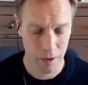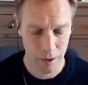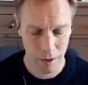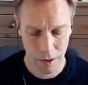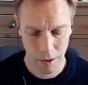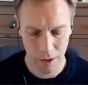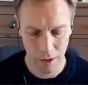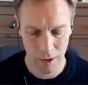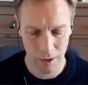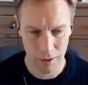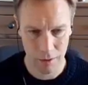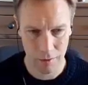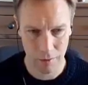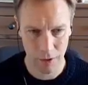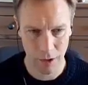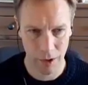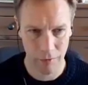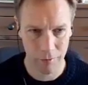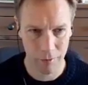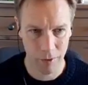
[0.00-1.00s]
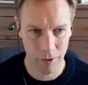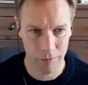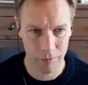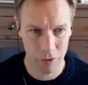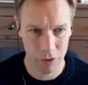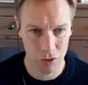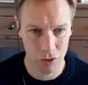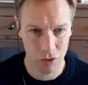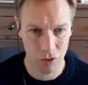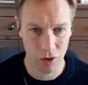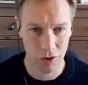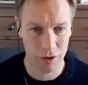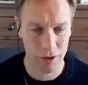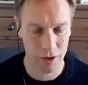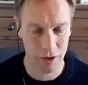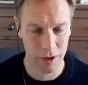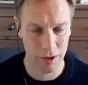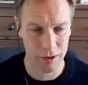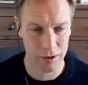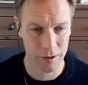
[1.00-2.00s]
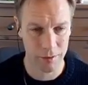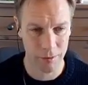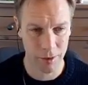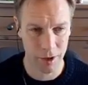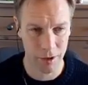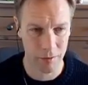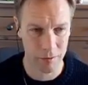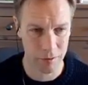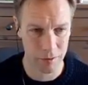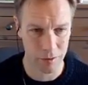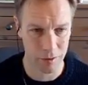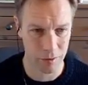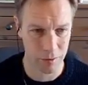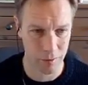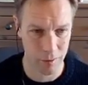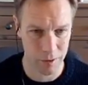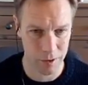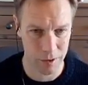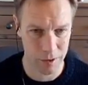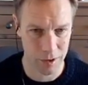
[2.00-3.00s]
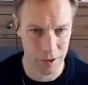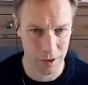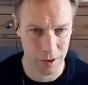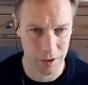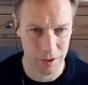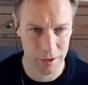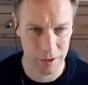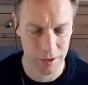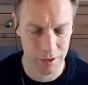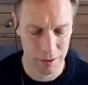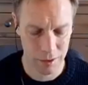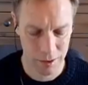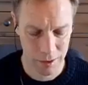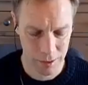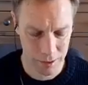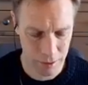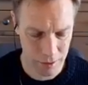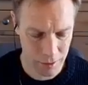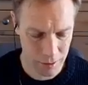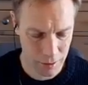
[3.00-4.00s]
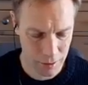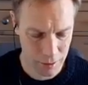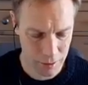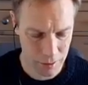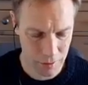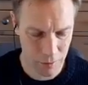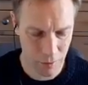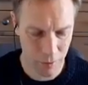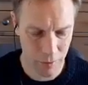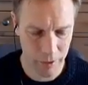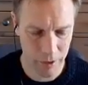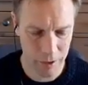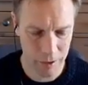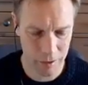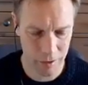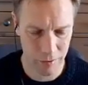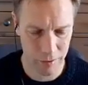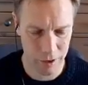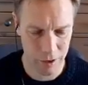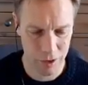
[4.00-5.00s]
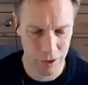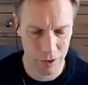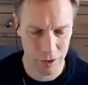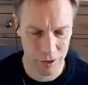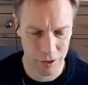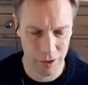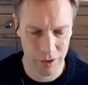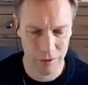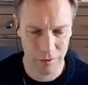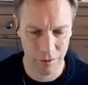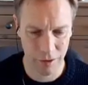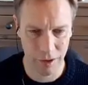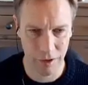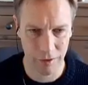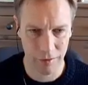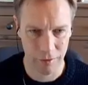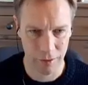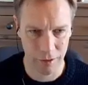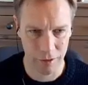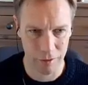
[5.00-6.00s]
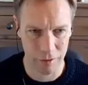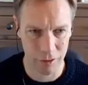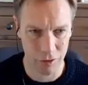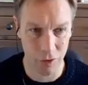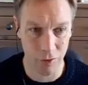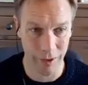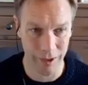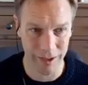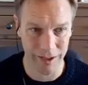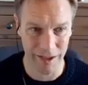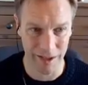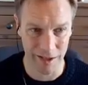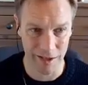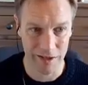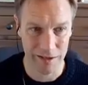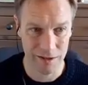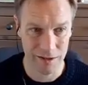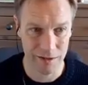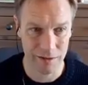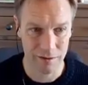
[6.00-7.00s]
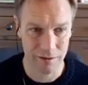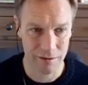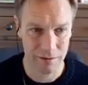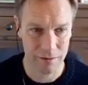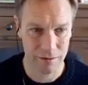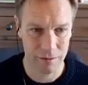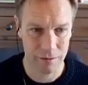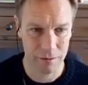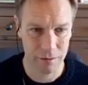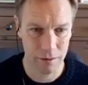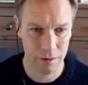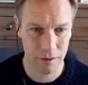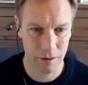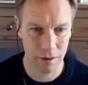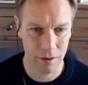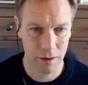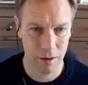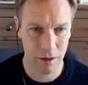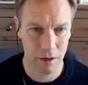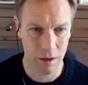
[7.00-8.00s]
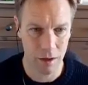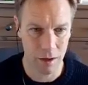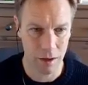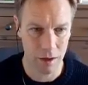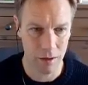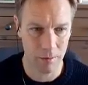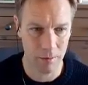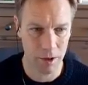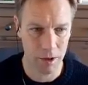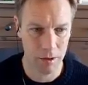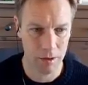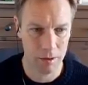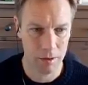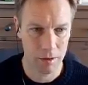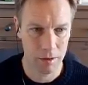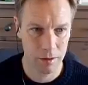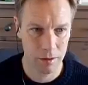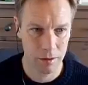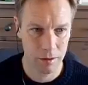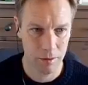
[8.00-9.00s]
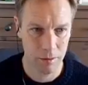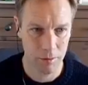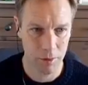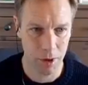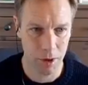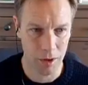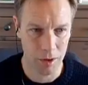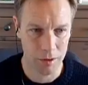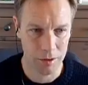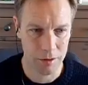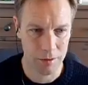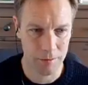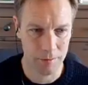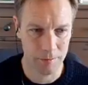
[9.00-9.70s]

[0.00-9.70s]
and we have a way of constructing a list in backwards order, which is this. So what we can do is just iterate through doing this, um, but